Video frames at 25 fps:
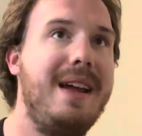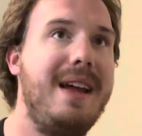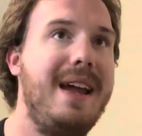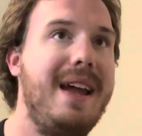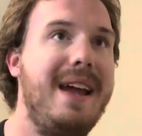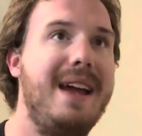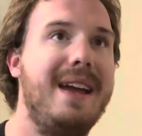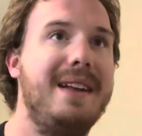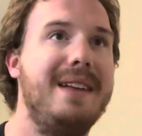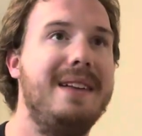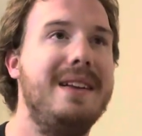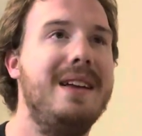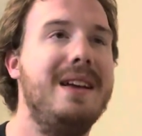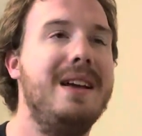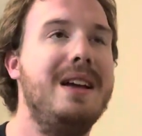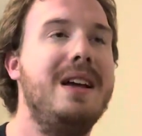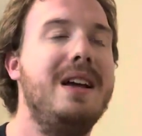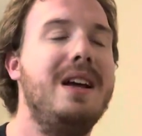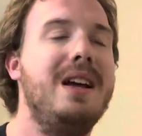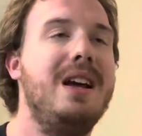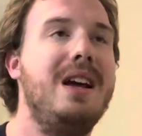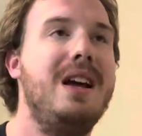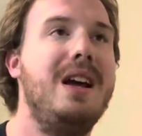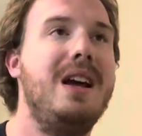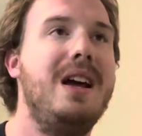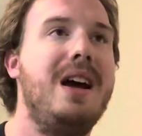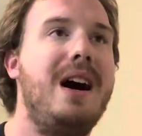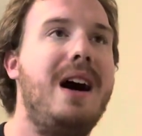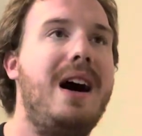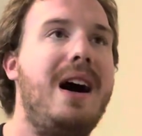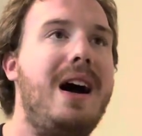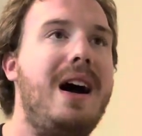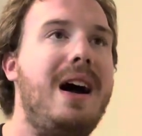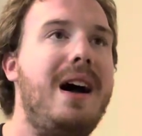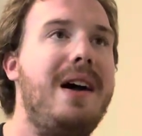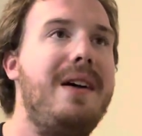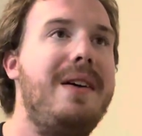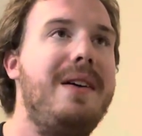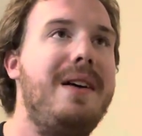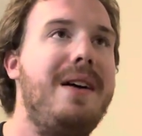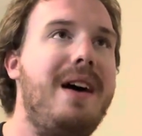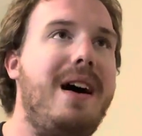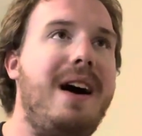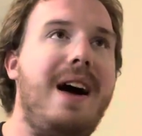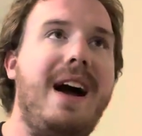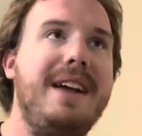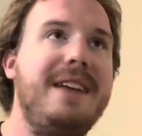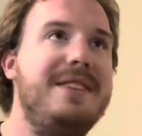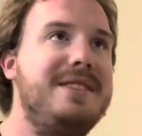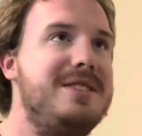And
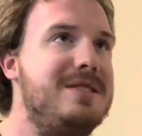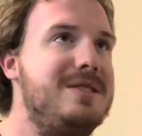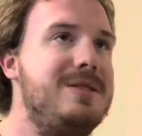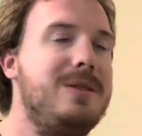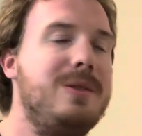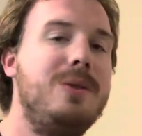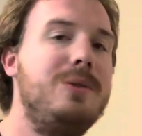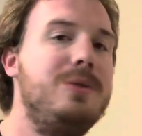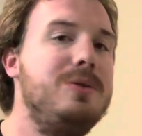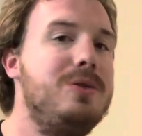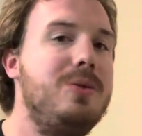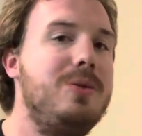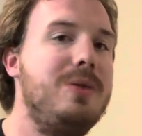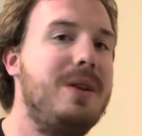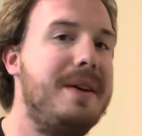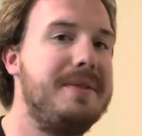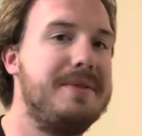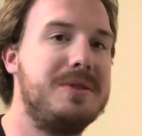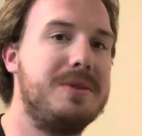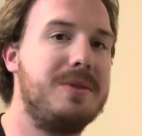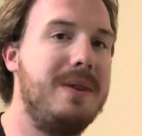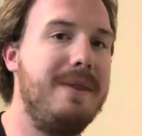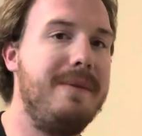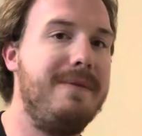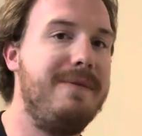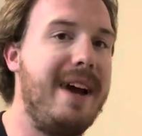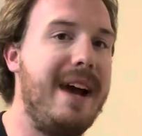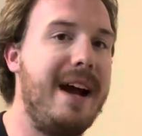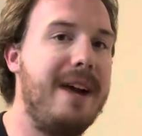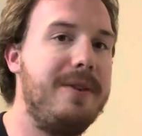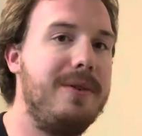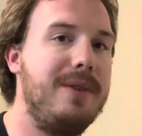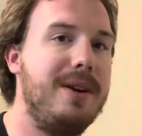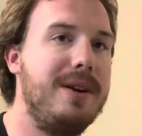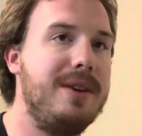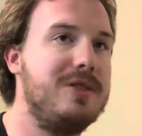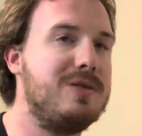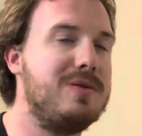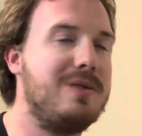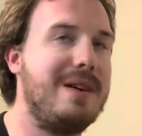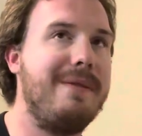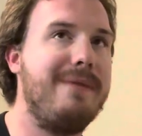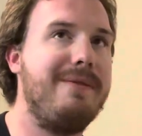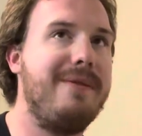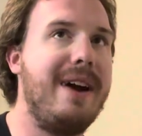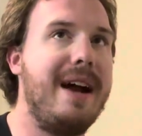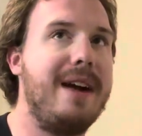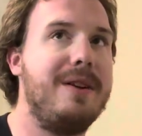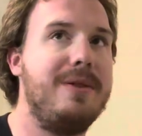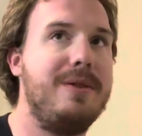I still do love Scream Factory. Scream
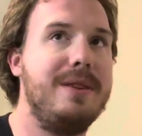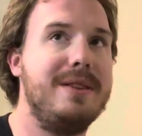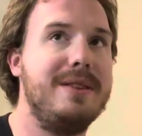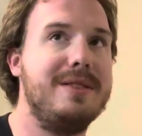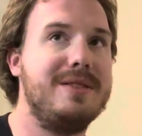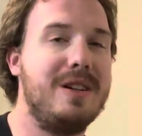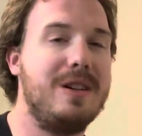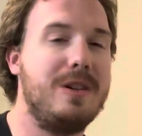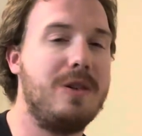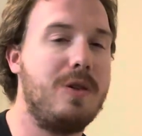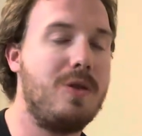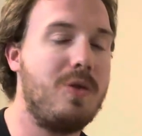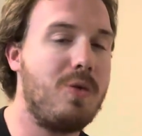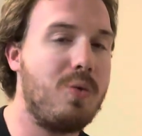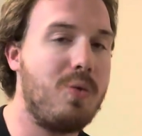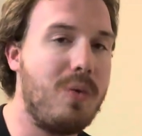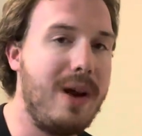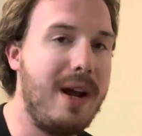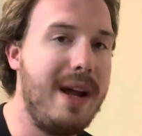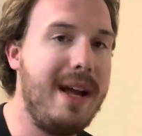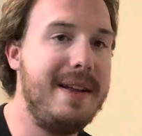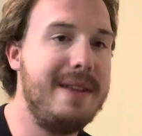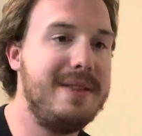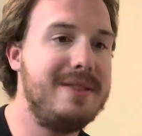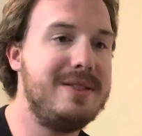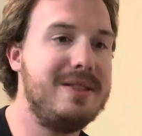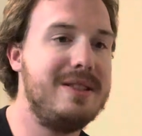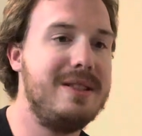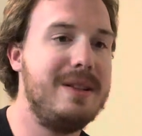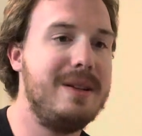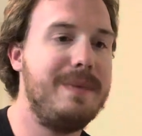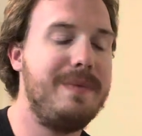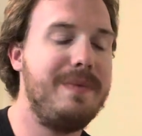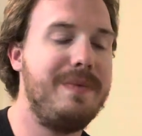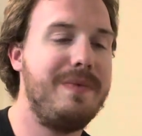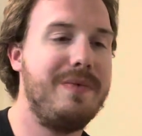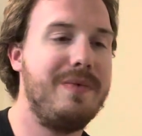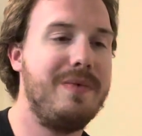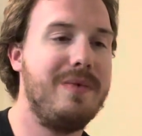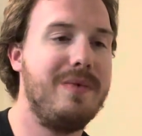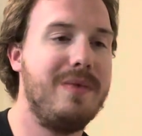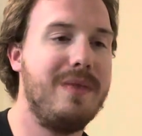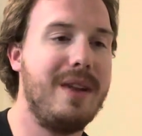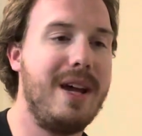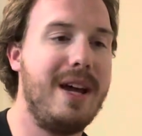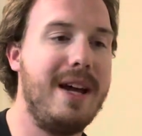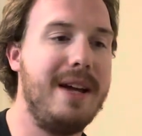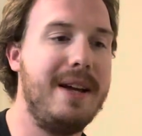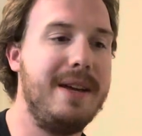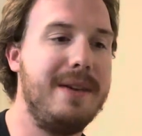Factory is a great,
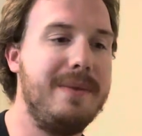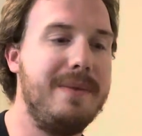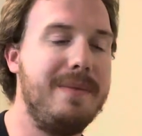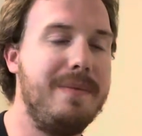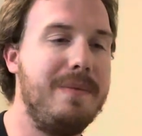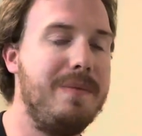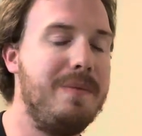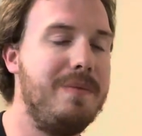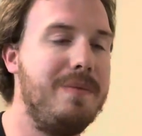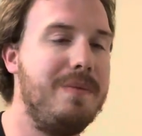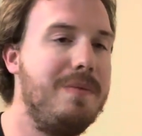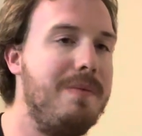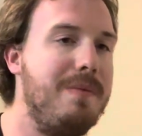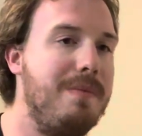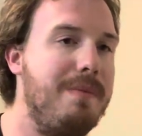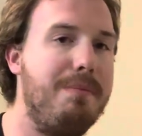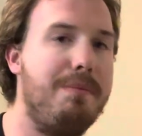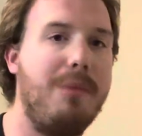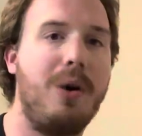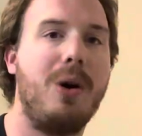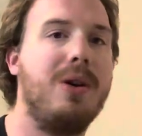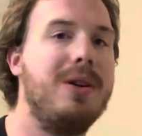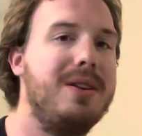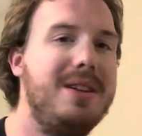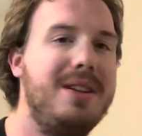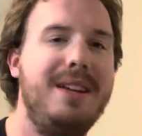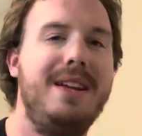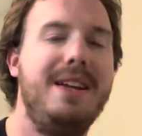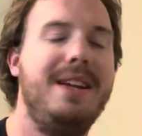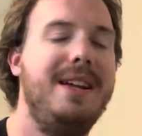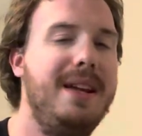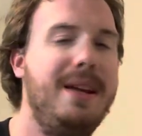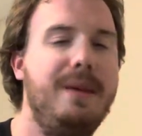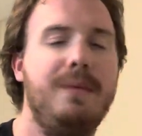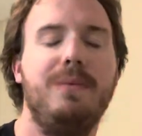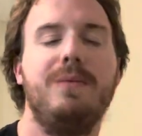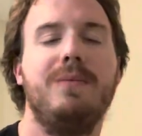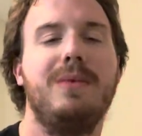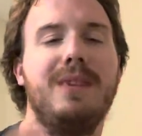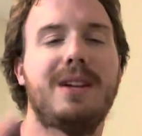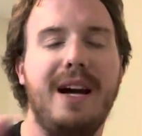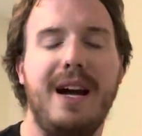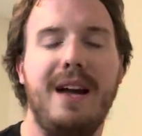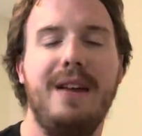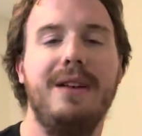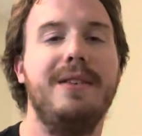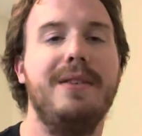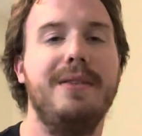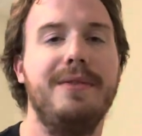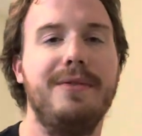like, marquee
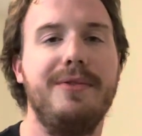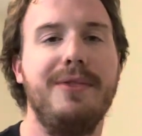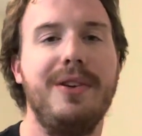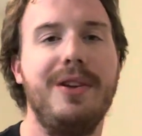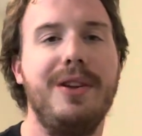kind of,